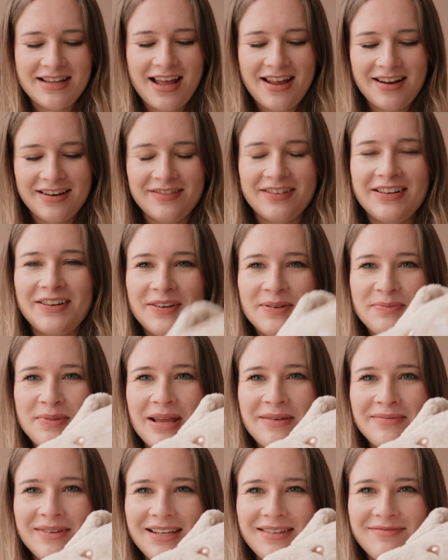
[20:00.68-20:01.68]
that on a
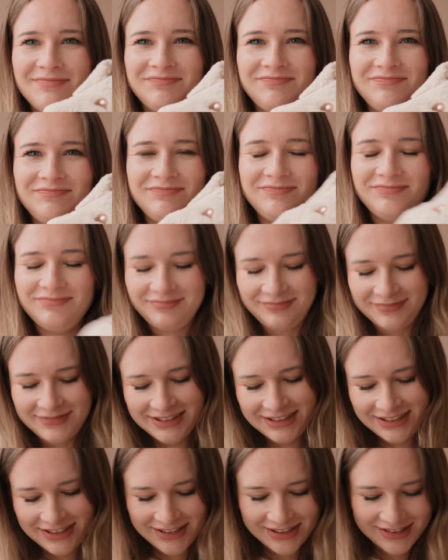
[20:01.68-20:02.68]
baby?
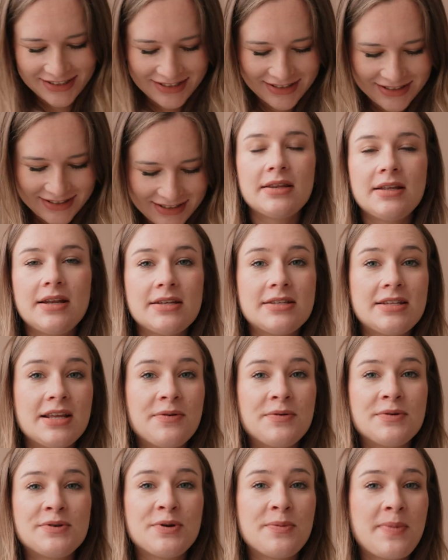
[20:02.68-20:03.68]
So cute. The next thing I
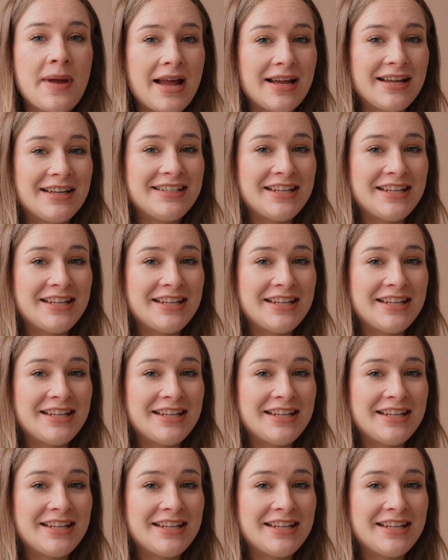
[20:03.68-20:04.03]
want to talk about are